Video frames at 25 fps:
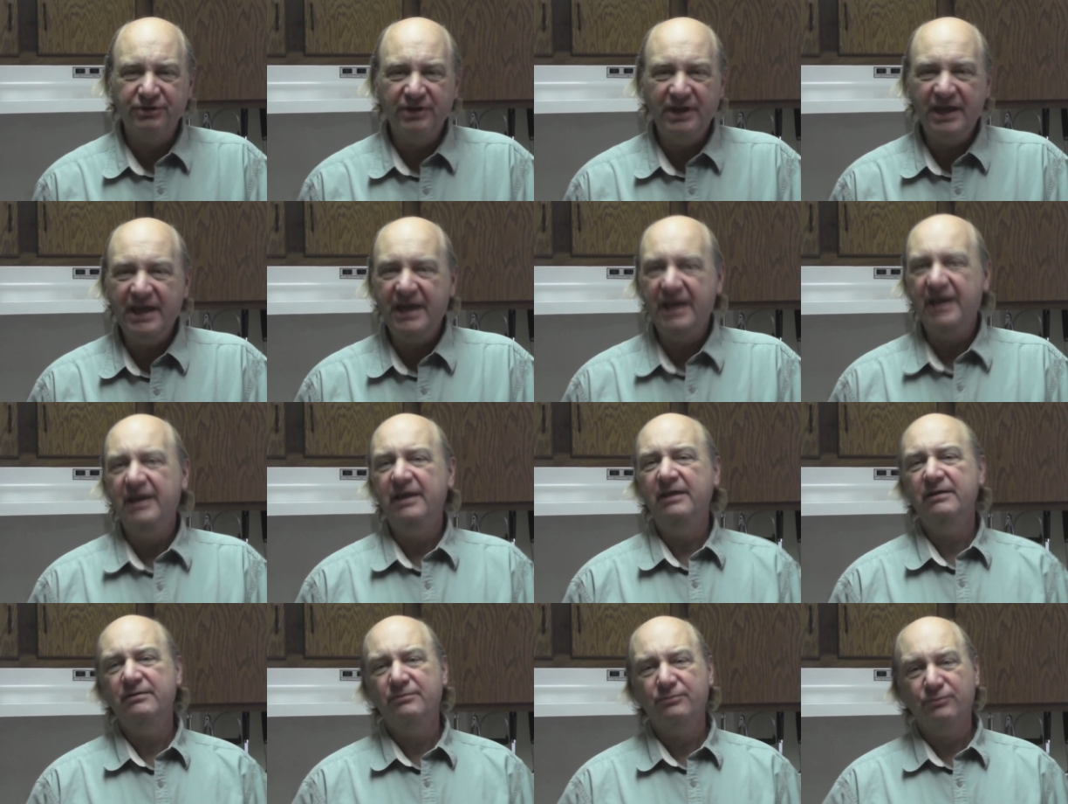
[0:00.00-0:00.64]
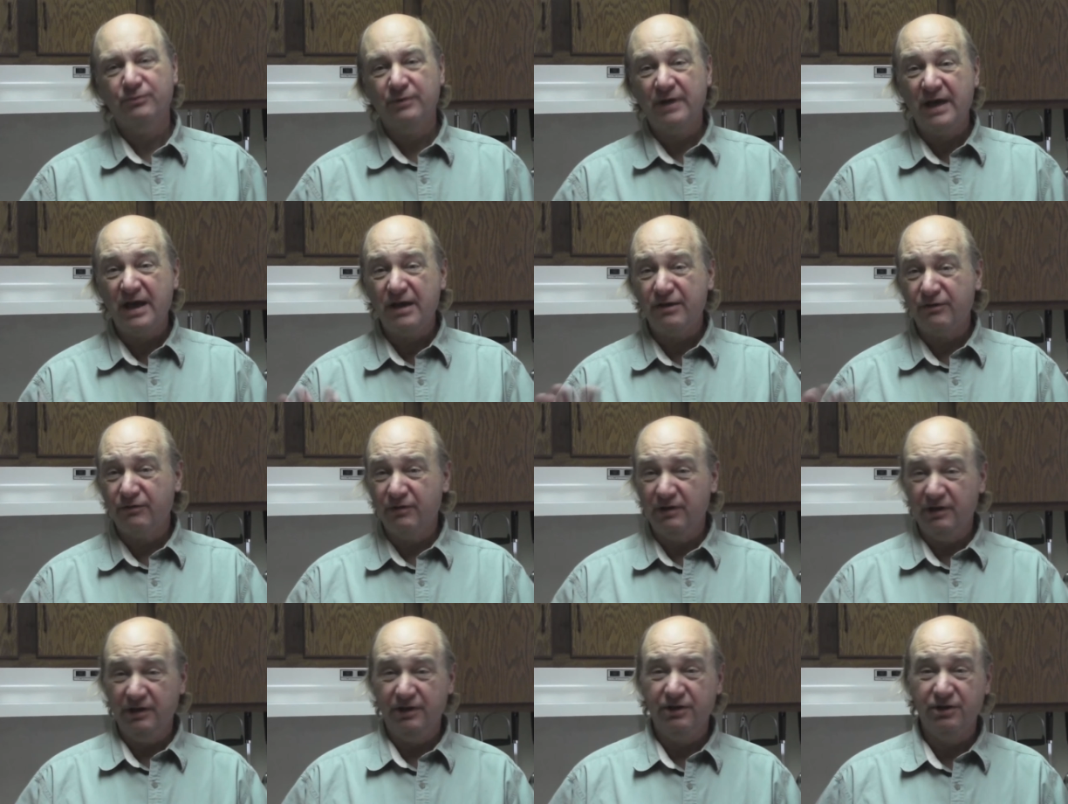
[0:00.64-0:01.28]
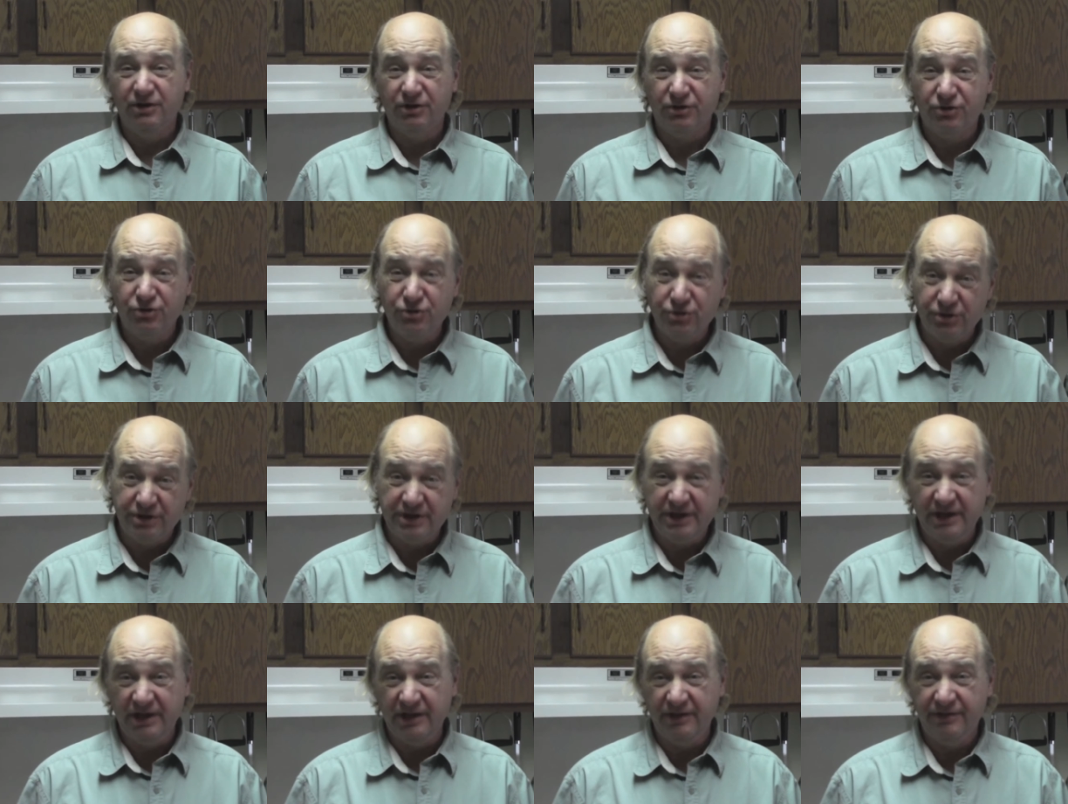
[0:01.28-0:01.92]
today we're not really going to
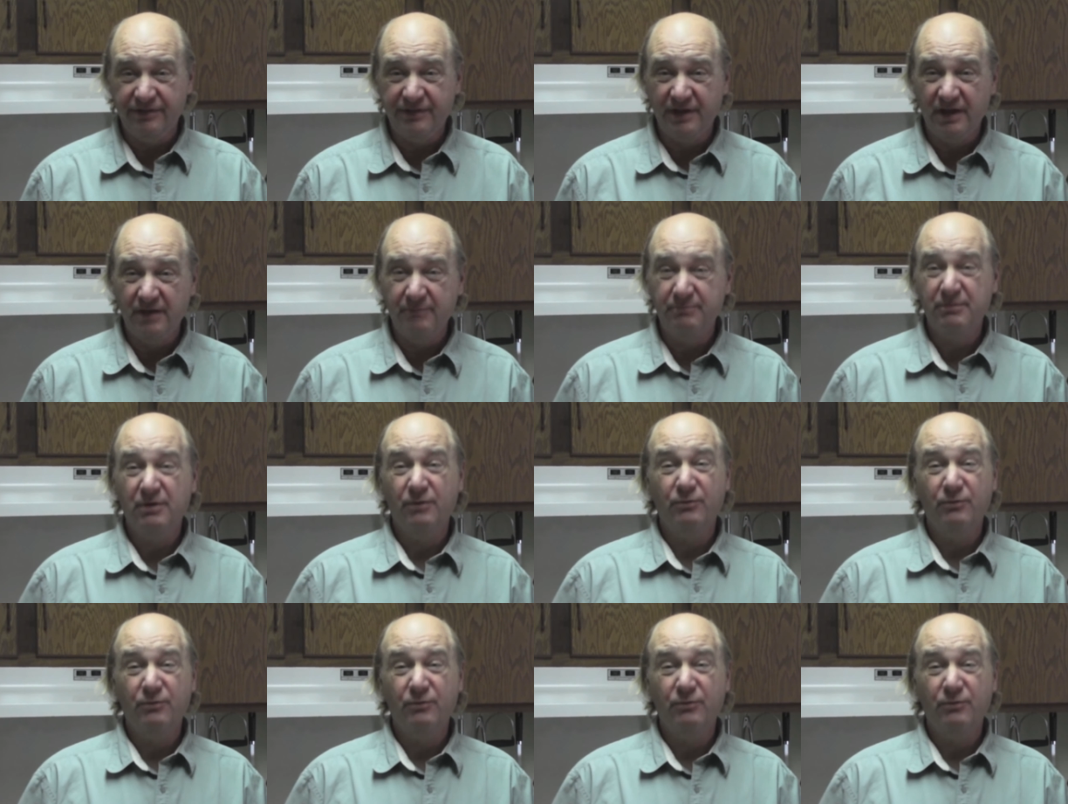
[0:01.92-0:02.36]
cook anything,